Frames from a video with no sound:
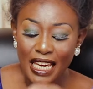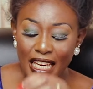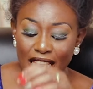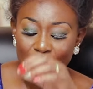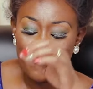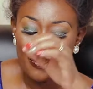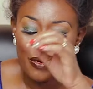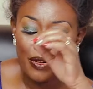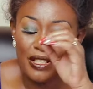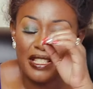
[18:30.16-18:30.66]

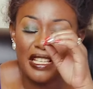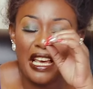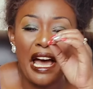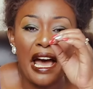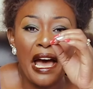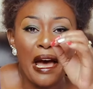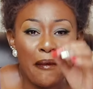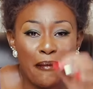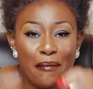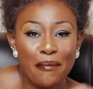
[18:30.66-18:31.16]
It was a
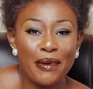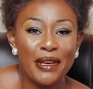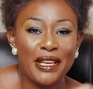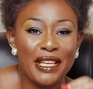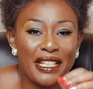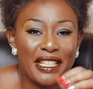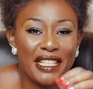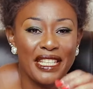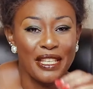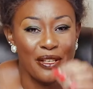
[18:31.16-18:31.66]

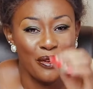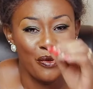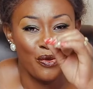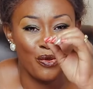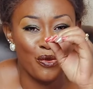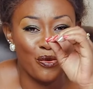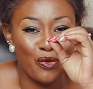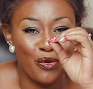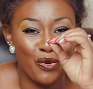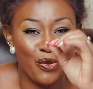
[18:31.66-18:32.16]
habit he
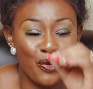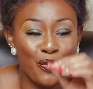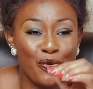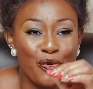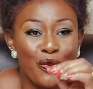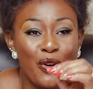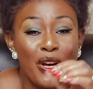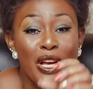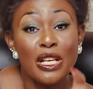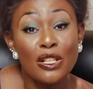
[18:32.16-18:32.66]
used to
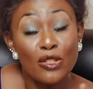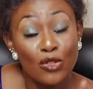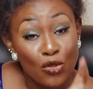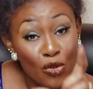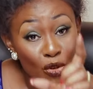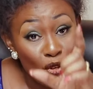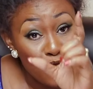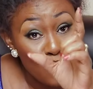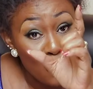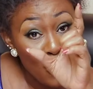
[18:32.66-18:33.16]
do.
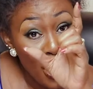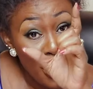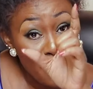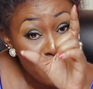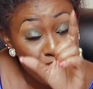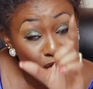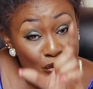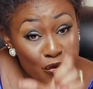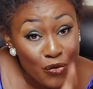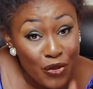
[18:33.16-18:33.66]
So you
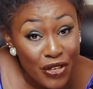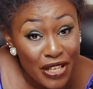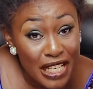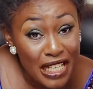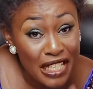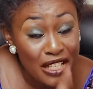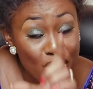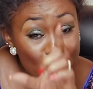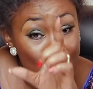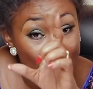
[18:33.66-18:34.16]
have to
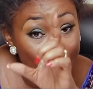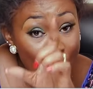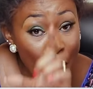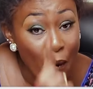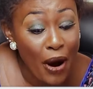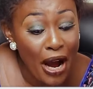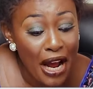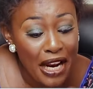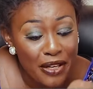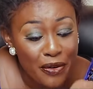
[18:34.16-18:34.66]
read your
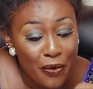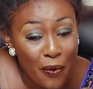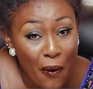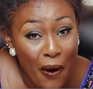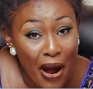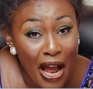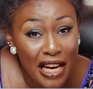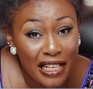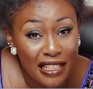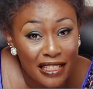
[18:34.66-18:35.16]
Word
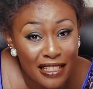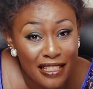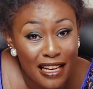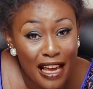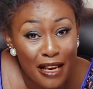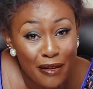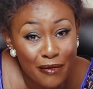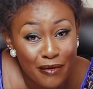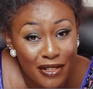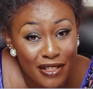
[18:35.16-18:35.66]
one
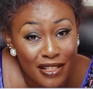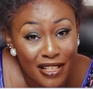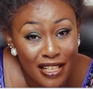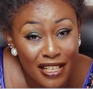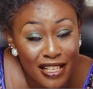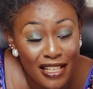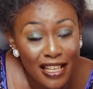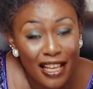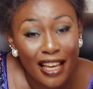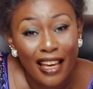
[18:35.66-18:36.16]
times
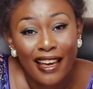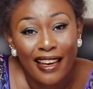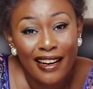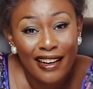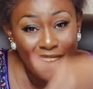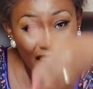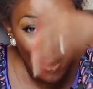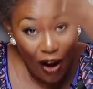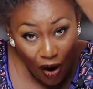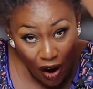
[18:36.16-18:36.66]
three
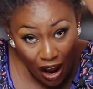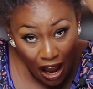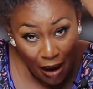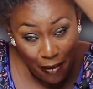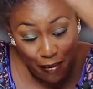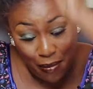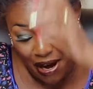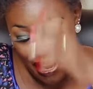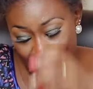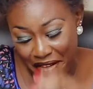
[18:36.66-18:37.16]
and
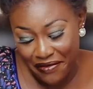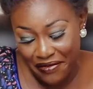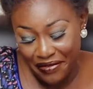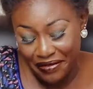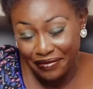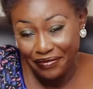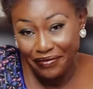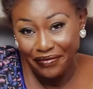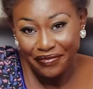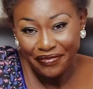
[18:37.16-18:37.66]
above.
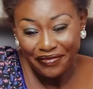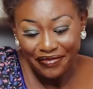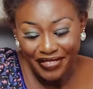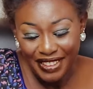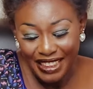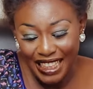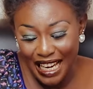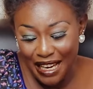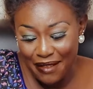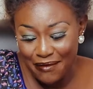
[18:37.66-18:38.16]

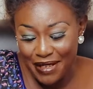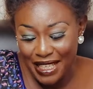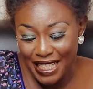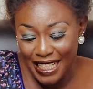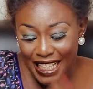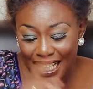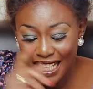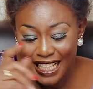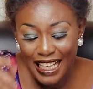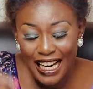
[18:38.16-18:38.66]

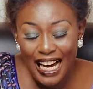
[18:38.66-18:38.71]
Amen.